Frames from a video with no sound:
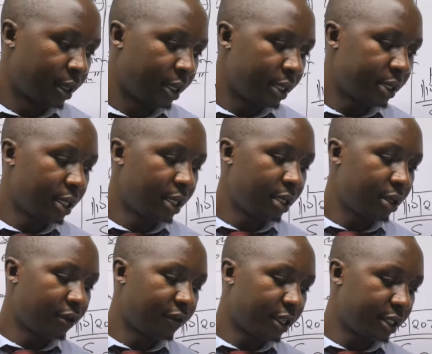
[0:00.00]
Is there anything
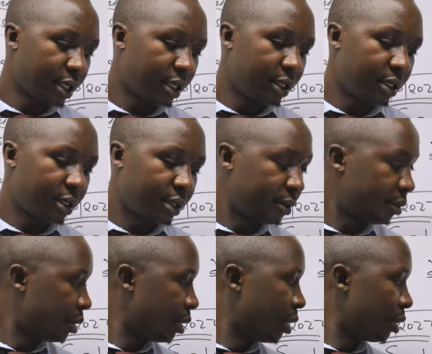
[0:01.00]
of that kind?
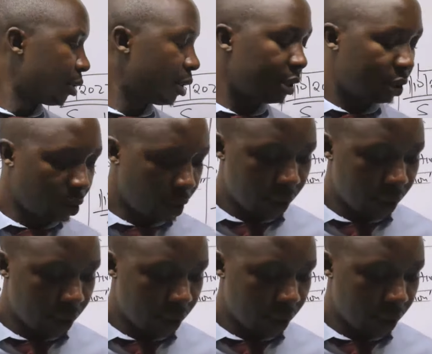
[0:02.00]
So they talked